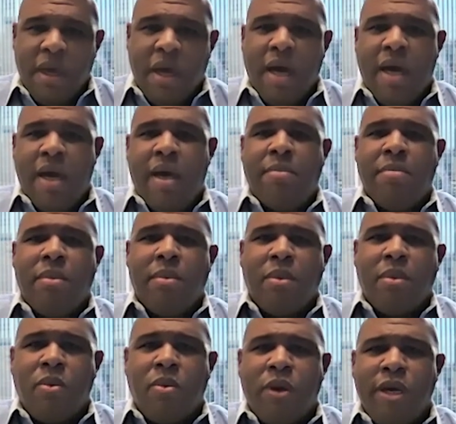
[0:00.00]

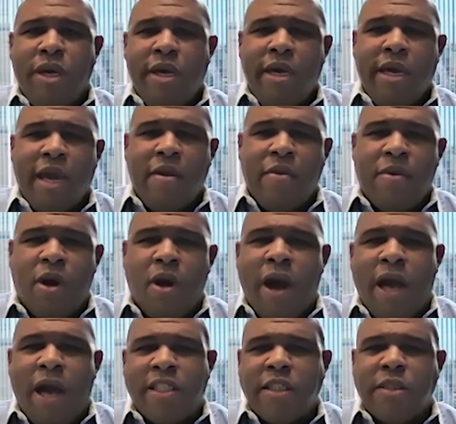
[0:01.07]
Um, we
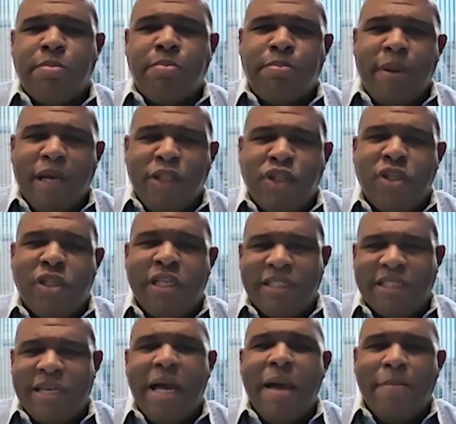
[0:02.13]
are a
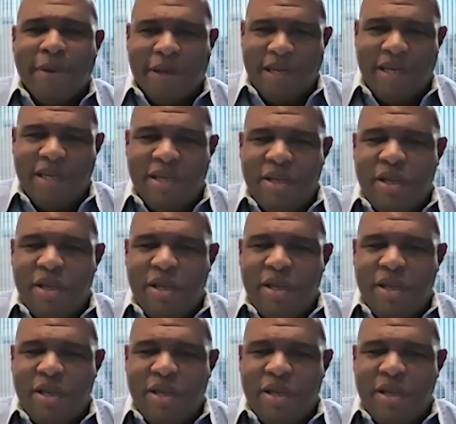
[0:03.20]
specialist company.